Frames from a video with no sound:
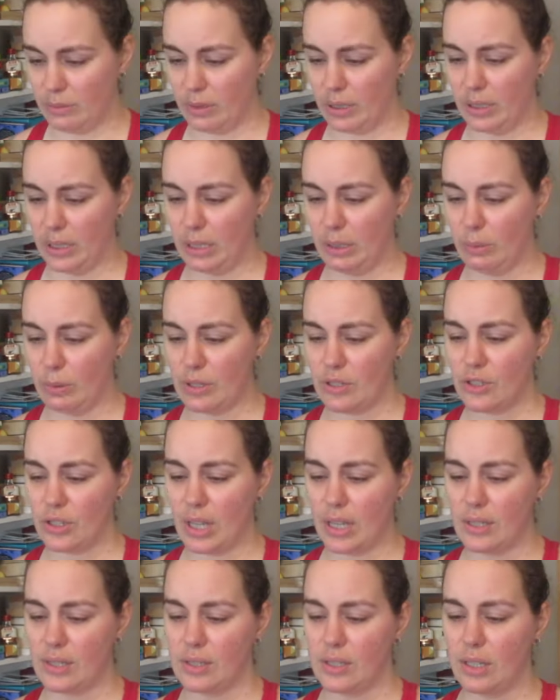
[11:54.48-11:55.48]
I really wish
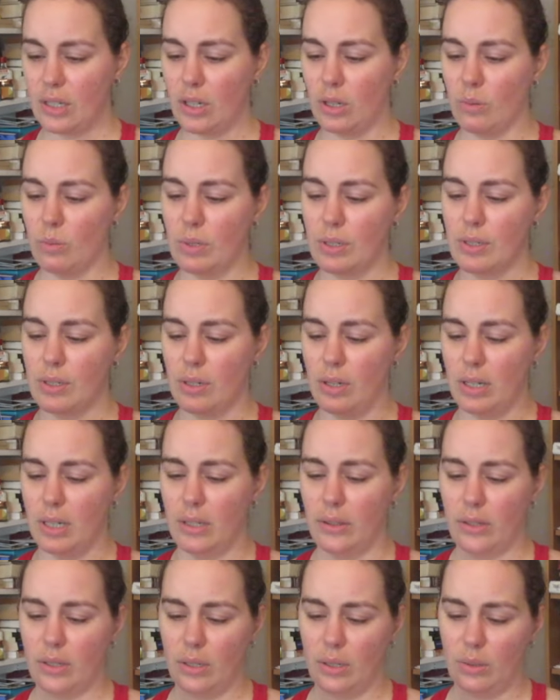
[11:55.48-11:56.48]
that sticker wasn't on
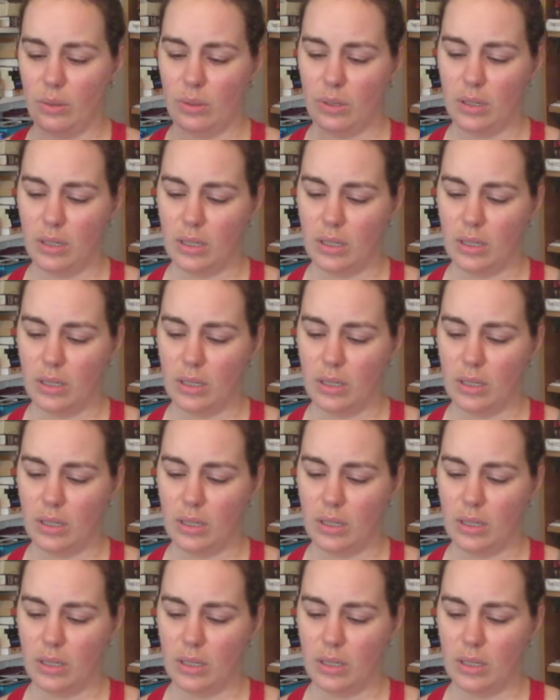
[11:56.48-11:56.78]
it though.